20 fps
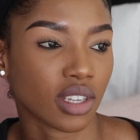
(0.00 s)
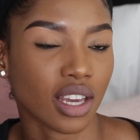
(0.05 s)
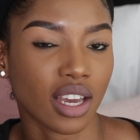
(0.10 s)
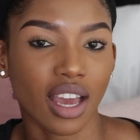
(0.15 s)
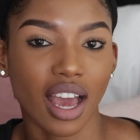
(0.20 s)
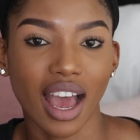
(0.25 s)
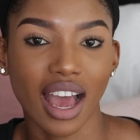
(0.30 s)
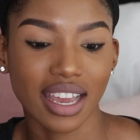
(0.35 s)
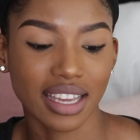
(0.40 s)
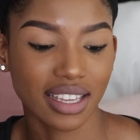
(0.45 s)

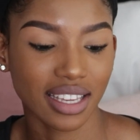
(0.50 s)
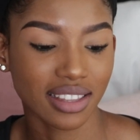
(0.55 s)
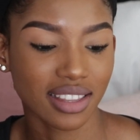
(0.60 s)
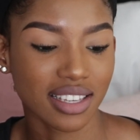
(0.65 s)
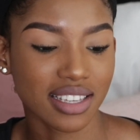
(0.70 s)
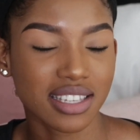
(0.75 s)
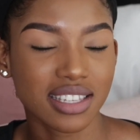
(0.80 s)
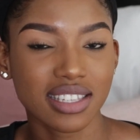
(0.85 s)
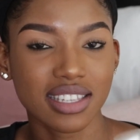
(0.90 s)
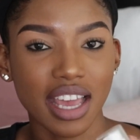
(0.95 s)
I get the
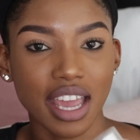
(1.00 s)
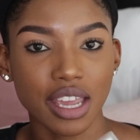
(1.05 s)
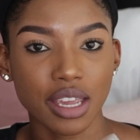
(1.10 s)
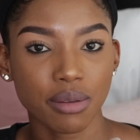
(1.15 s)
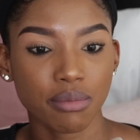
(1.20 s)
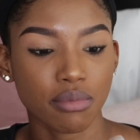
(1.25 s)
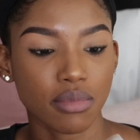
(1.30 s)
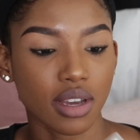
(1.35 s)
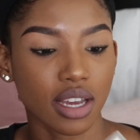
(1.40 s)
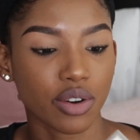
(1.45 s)

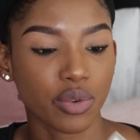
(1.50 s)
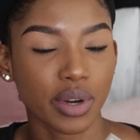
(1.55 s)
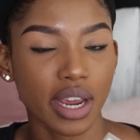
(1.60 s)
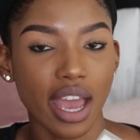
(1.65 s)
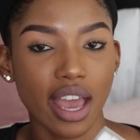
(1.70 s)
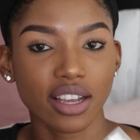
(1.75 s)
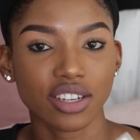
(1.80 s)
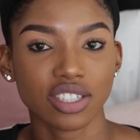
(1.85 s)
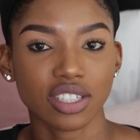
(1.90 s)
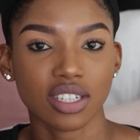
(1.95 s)
same
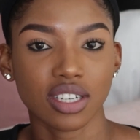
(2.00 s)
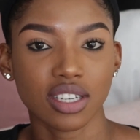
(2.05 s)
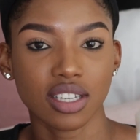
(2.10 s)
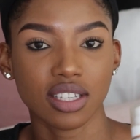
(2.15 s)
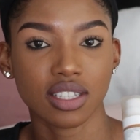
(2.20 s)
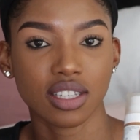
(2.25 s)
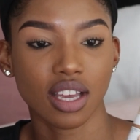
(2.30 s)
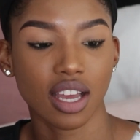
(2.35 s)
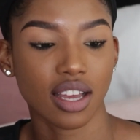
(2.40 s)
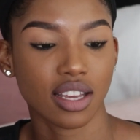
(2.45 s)
reaction
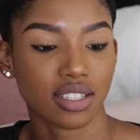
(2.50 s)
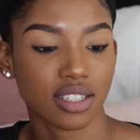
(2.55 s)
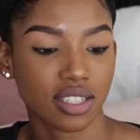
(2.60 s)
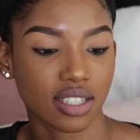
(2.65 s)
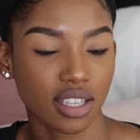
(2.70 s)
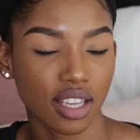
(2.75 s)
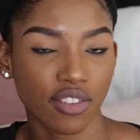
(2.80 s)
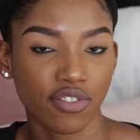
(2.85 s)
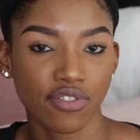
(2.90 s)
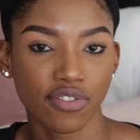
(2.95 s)
as
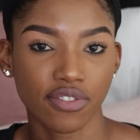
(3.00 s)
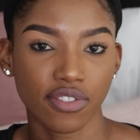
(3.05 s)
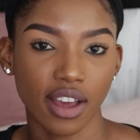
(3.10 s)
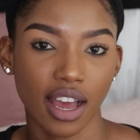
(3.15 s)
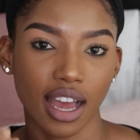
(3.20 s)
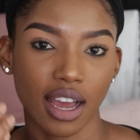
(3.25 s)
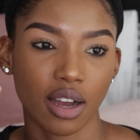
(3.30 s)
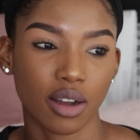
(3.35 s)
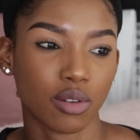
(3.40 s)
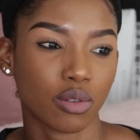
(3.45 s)
if
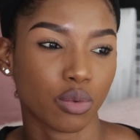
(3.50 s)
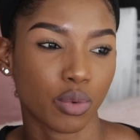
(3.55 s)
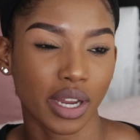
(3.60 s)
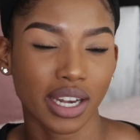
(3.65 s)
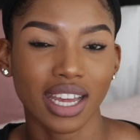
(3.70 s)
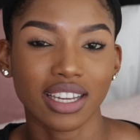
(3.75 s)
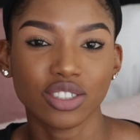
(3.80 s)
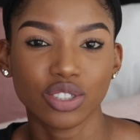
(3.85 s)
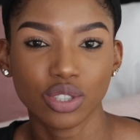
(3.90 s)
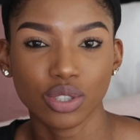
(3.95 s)
when
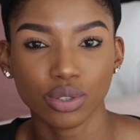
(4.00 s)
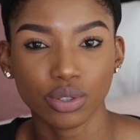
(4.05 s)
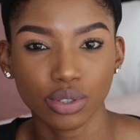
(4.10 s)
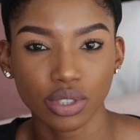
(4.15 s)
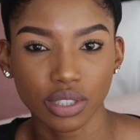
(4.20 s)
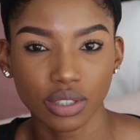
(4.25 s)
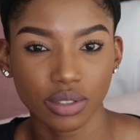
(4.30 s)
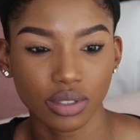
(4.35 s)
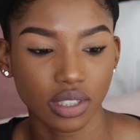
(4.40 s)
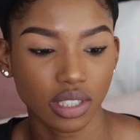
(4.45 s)
I do
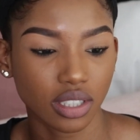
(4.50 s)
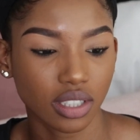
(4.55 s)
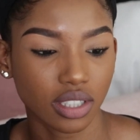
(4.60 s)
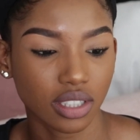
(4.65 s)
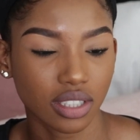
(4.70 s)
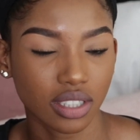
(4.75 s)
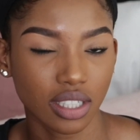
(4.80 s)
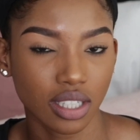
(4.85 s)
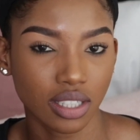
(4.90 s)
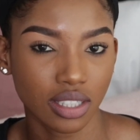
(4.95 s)

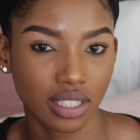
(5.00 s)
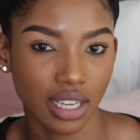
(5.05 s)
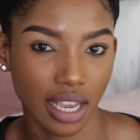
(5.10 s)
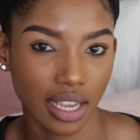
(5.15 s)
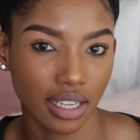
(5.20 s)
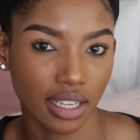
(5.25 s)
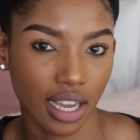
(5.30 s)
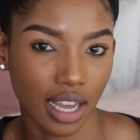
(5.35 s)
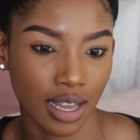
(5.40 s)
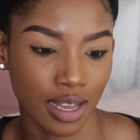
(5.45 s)

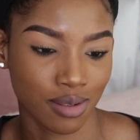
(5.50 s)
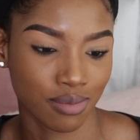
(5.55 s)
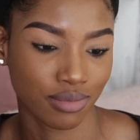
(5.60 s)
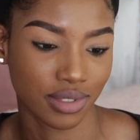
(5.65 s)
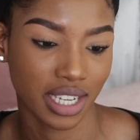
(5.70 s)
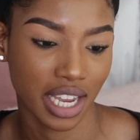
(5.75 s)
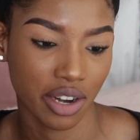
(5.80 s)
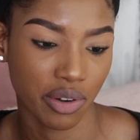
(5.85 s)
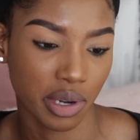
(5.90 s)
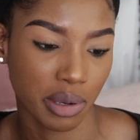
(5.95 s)
take
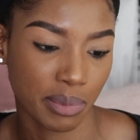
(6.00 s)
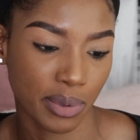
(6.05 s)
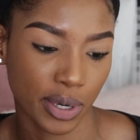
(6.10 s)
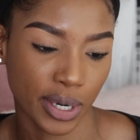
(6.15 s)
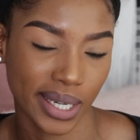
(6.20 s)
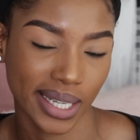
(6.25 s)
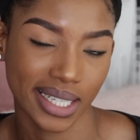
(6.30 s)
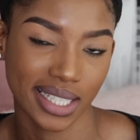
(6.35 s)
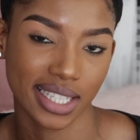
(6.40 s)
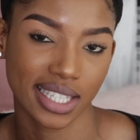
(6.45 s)
dairy
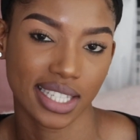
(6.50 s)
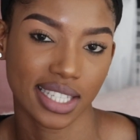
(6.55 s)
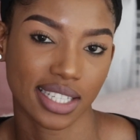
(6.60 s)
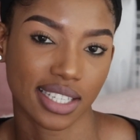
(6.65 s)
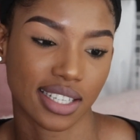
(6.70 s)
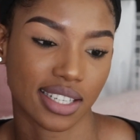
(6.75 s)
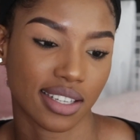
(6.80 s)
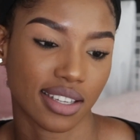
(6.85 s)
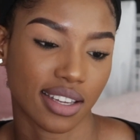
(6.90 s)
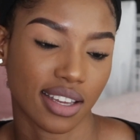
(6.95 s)
products.
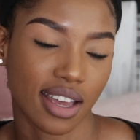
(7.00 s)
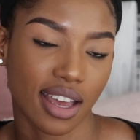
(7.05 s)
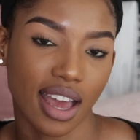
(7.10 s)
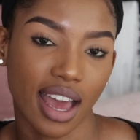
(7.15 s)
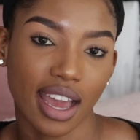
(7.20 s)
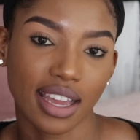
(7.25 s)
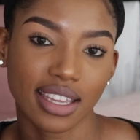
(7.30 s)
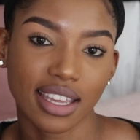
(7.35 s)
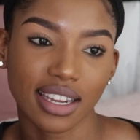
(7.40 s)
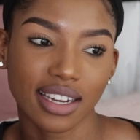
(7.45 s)
I
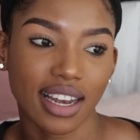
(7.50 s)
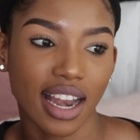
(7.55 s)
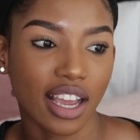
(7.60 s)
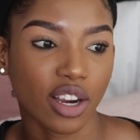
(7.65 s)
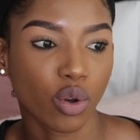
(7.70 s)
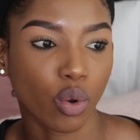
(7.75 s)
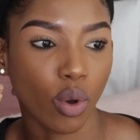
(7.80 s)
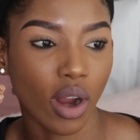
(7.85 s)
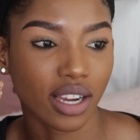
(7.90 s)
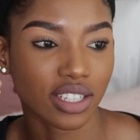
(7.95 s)
get like
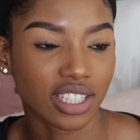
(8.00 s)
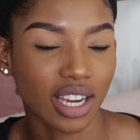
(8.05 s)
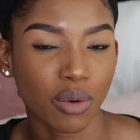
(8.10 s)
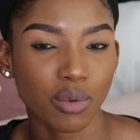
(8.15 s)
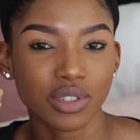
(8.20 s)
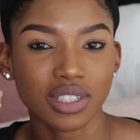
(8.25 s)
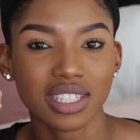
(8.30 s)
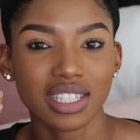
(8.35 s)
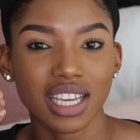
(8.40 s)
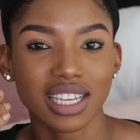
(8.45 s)
rush. I
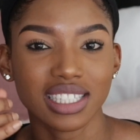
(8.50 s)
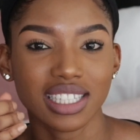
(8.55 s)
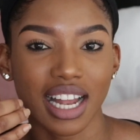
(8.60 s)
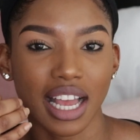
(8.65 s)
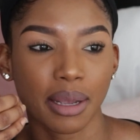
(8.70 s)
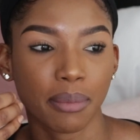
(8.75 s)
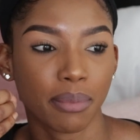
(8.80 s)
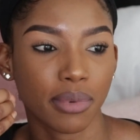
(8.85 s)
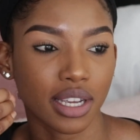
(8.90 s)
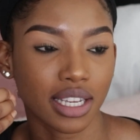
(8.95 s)
won't say it's like,
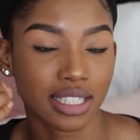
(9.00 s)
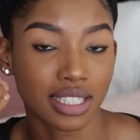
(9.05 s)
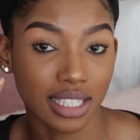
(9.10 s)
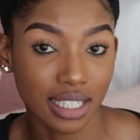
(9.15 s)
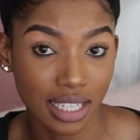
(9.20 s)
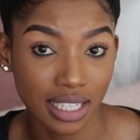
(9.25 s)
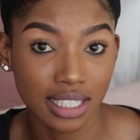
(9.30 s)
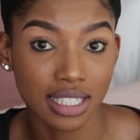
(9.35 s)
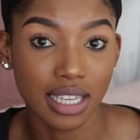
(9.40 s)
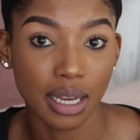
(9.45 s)
it
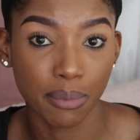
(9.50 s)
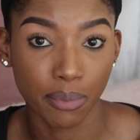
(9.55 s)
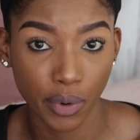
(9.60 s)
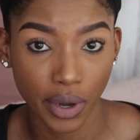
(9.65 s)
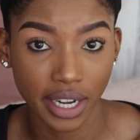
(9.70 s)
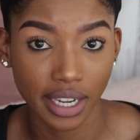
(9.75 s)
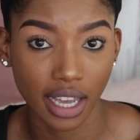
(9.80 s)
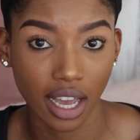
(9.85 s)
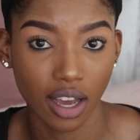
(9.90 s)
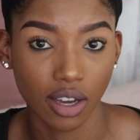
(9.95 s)
is a
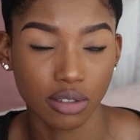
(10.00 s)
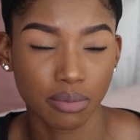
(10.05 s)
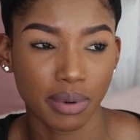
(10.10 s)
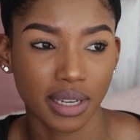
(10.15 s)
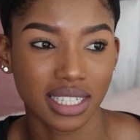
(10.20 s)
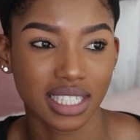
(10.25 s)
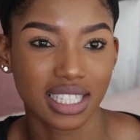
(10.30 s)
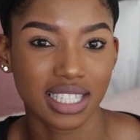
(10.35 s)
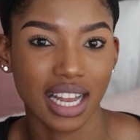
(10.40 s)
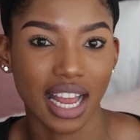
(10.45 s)
breakout, but
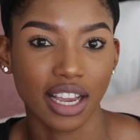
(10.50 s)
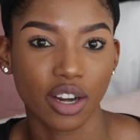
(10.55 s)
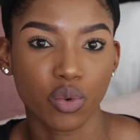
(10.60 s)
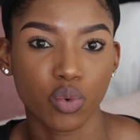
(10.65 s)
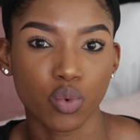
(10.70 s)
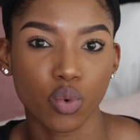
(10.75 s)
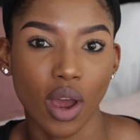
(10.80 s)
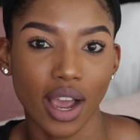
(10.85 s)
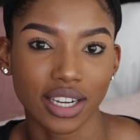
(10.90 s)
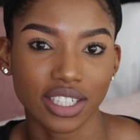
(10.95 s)
it's like
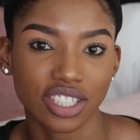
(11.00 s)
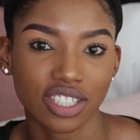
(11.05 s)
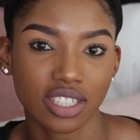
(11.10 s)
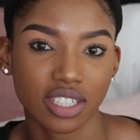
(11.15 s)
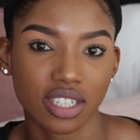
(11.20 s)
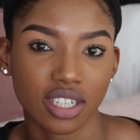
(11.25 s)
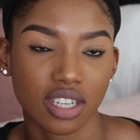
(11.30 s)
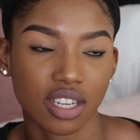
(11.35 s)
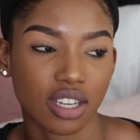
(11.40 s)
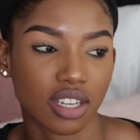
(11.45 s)
rush
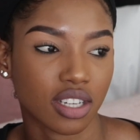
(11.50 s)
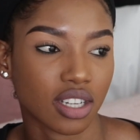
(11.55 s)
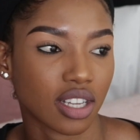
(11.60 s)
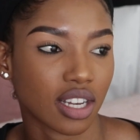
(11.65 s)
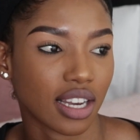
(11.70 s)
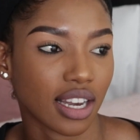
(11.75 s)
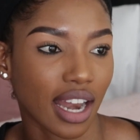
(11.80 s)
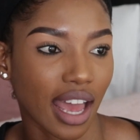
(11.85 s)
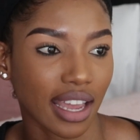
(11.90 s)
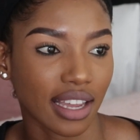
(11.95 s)

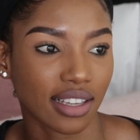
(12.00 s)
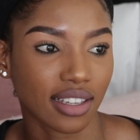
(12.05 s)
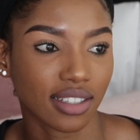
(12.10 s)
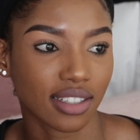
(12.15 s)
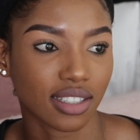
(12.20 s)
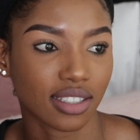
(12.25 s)
like